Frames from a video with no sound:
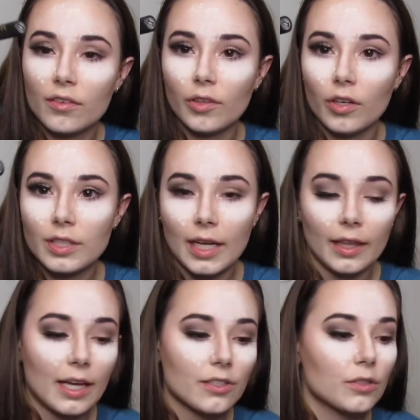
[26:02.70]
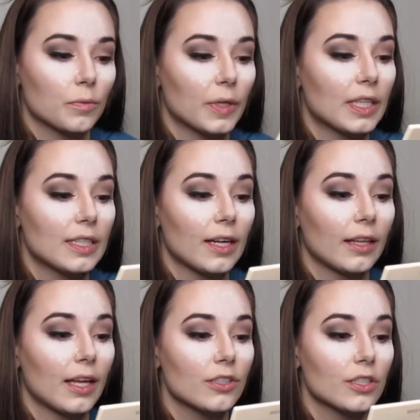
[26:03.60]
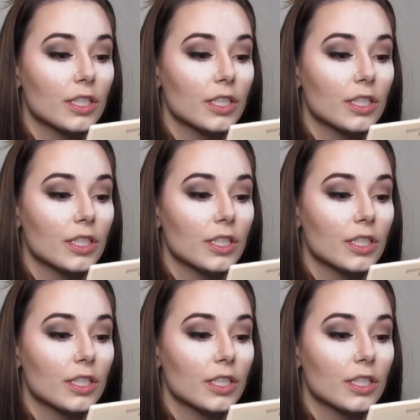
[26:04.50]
false eyelashes with these eyelashes.